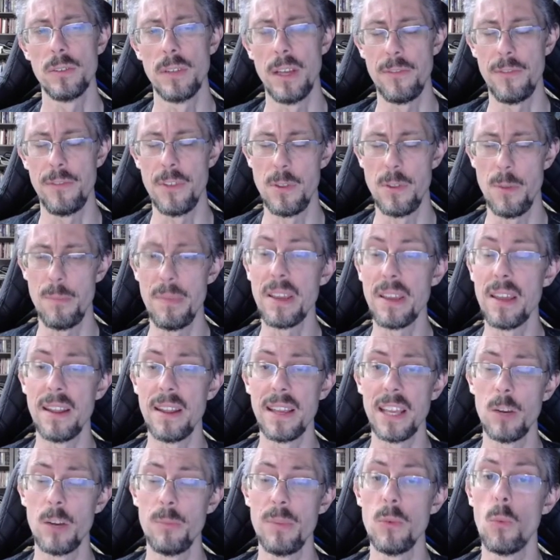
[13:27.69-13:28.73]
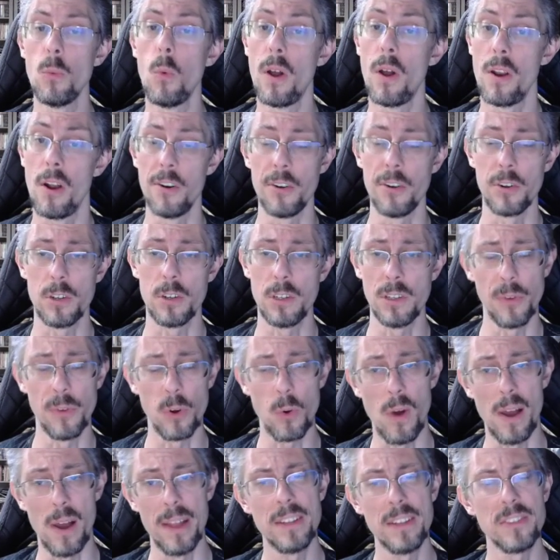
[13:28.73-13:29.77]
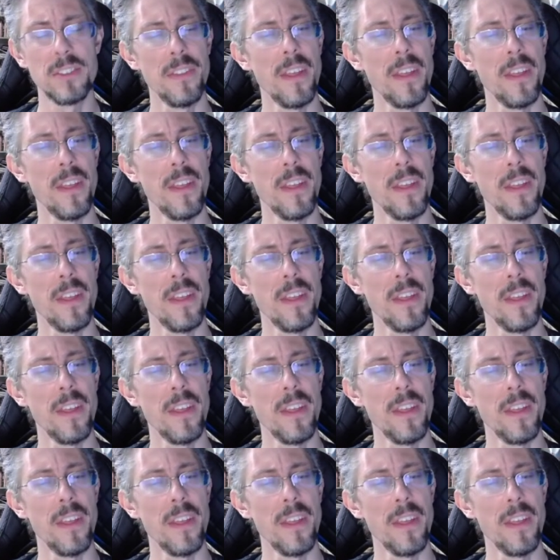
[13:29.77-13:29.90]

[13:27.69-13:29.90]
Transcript: at the beginning it'll be one article of Aquinas,